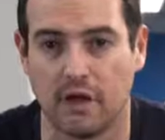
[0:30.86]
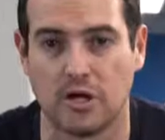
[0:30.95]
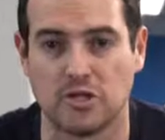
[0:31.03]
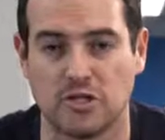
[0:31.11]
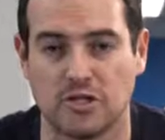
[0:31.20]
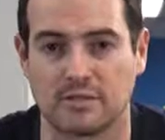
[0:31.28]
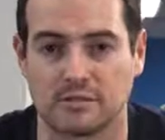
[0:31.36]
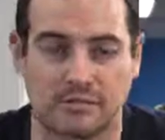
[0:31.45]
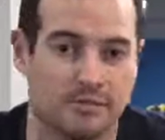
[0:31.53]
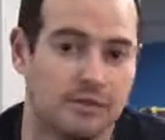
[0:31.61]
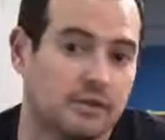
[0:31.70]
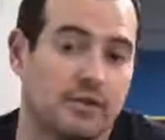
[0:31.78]
of launch, just
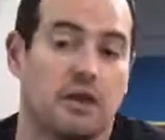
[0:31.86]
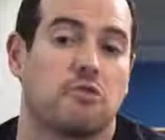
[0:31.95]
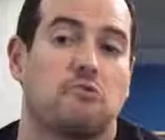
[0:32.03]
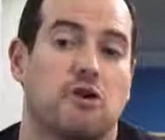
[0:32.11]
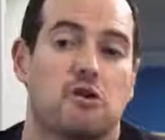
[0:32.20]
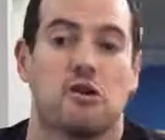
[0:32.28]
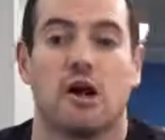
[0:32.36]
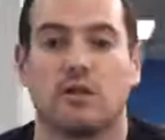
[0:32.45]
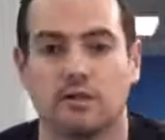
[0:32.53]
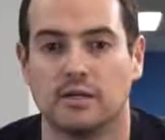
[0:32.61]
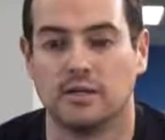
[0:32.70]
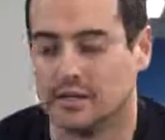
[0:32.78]
like a
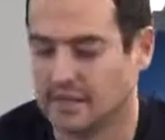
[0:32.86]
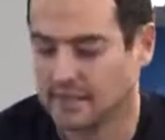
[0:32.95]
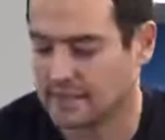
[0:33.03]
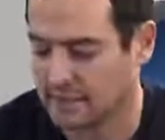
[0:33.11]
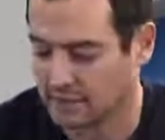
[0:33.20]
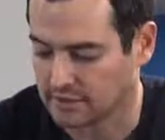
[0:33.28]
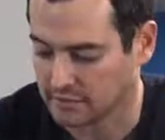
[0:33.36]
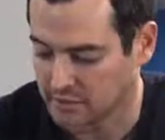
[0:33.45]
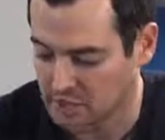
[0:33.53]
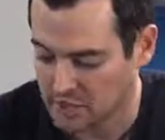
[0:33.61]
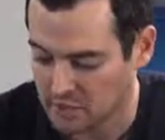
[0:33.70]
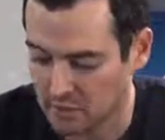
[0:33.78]
$300 Zelda
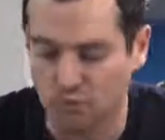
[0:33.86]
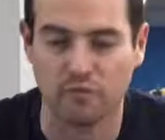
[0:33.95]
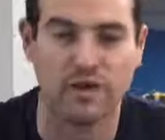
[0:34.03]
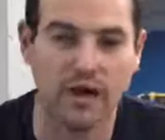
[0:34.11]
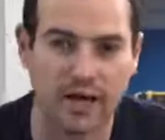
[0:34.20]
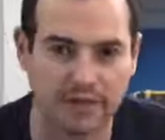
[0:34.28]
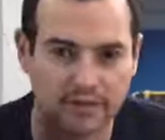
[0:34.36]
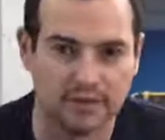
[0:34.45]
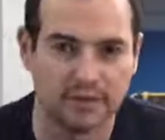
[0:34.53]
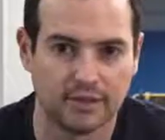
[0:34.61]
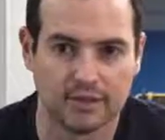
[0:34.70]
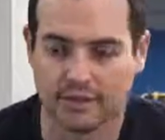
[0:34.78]
machine, which we've got,
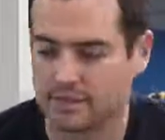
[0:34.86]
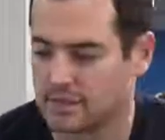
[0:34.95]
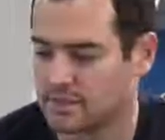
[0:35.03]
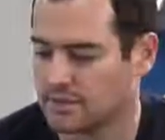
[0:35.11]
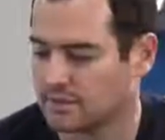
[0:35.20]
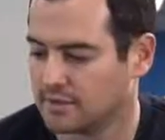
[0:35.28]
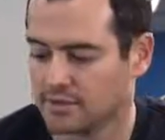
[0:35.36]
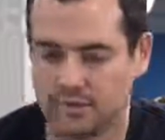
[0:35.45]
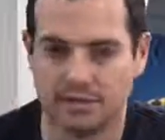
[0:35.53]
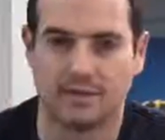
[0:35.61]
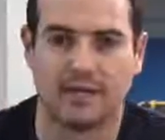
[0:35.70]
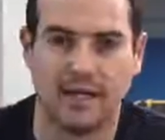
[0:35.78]
because
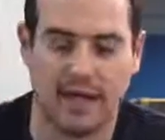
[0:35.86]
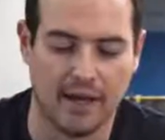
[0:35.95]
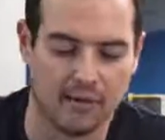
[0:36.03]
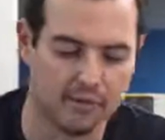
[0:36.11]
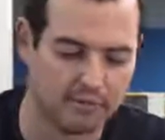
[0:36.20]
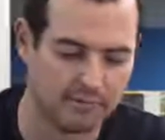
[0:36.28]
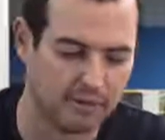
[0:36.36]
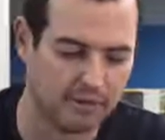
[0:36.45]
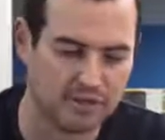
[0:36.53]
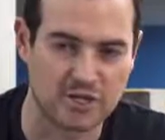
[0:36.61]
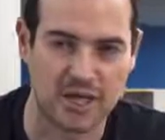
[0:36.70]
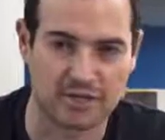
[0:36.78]
I'm
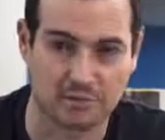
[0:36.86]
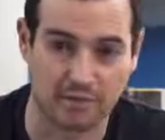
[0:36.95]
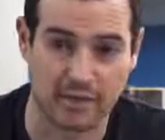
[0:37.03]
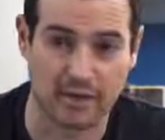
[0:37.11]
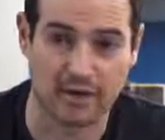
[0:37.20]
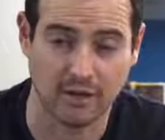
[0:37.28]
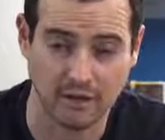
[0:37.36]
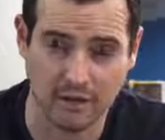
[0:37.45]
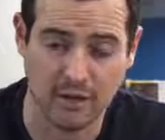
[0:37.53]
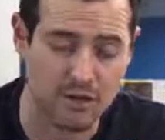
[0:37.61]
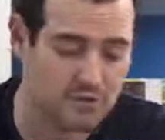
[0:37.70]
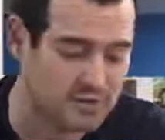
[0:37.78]
really jazzed to play that. And
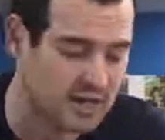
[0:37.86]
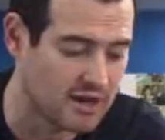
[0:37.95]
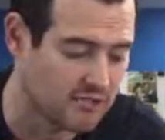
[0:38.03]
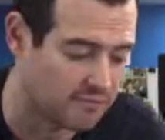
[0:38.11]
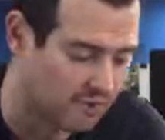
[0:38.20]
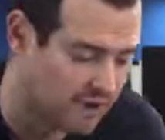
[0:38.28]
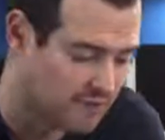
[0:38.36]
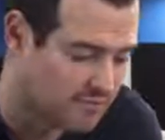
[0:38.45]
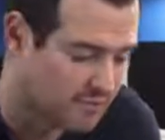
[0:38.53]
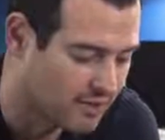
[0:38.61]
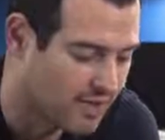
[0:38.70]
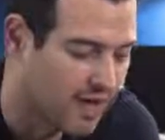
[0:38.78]
also, I know you see it in
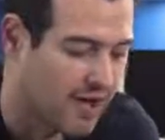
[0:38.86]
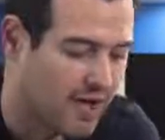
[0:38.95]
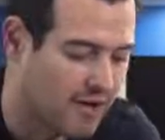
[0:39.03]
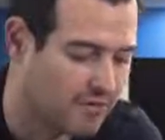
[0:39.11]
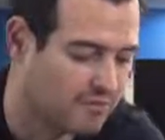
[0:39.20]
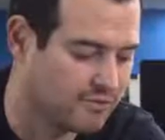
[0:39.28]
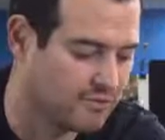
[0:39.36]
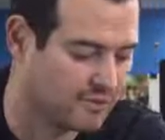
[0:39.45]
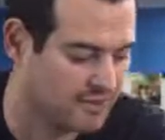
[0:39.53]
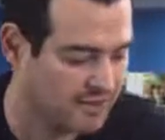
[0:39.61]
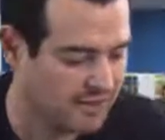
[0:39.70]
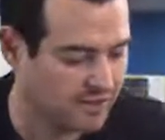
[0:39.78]
frame. I have
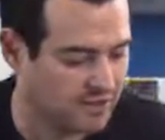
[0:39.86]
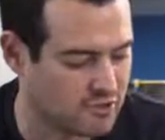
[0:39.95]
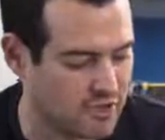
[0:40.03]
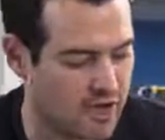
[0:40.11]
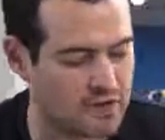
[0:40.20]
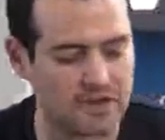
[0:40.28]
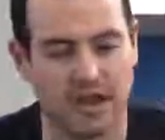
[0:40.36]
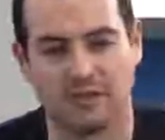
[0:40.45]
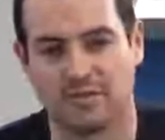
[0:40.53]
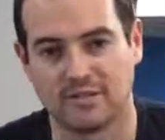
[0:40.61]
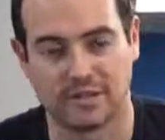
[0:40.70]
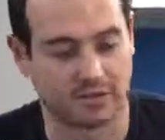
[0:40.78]
the strategy
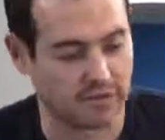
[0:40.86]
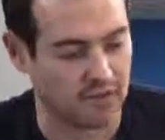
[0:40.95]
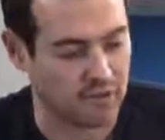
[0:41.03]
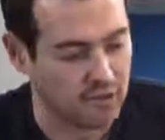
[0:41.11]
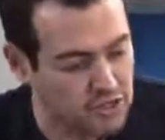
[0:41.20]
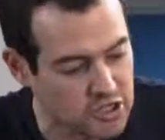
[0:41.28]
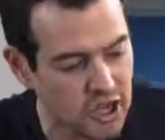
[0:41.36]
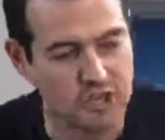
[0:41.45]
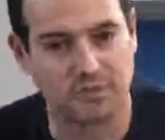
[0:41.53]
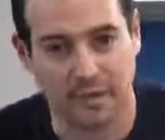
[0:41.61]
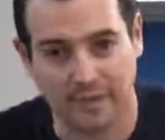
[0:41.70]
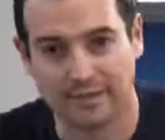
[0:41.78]
guide for Zelda here. You can
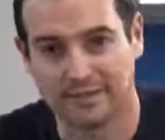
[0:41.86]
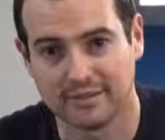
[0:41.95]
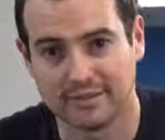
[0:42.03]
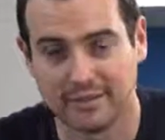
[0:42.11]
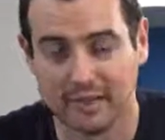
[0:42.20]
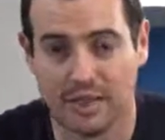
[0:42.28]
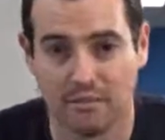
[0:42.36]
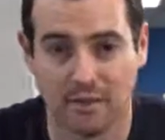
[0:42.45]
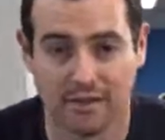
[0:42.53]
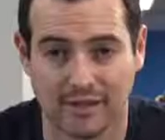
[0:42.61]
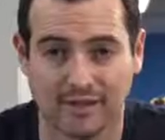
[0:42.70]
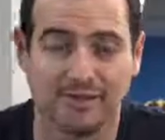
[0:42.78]
judge me,
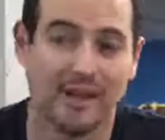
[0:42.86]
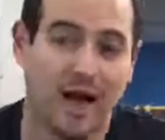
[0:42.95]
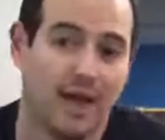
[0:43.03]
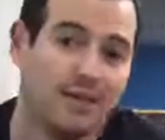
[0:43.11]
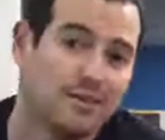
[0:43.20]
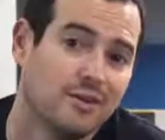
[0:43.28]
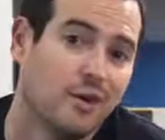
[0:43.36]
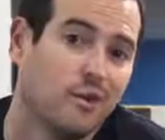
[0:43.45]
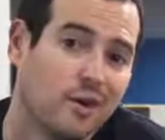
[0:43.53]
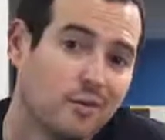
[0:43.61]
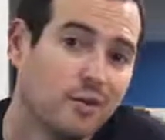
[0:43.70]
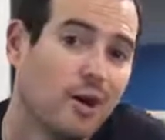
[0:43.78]
but I like to know
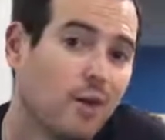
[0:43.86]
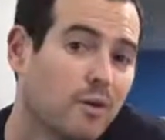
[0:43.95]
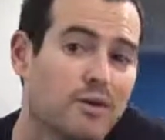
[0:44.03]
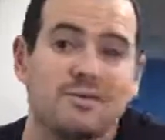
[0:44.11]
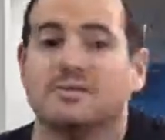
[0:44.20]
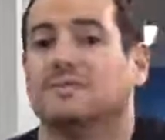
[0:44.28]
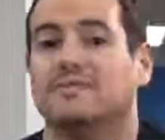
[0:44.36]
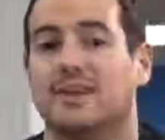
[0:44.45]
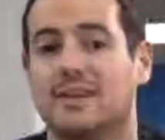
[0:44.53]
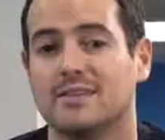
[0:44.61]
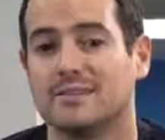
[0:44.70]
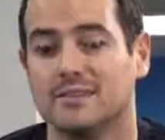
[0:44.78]
where I'm going,
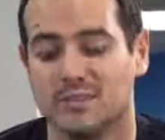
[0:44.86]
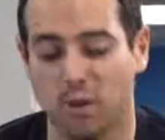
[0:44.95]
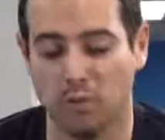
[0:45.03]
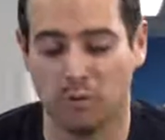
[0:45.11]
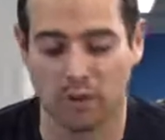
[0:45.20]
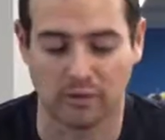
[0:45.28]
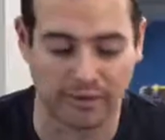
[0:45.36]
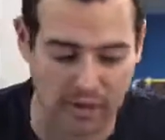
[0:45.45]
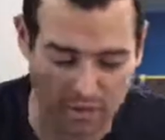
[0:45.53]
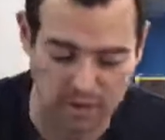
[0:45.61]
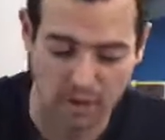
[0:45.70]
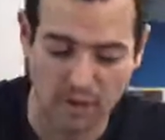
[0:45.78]
and it's open world
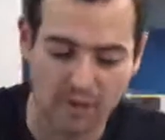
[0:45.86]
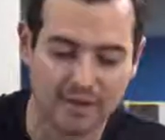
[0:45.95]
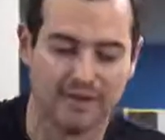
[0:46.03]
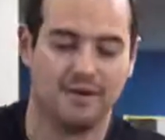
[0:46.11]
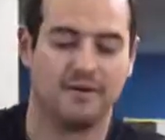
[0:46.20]
now. So,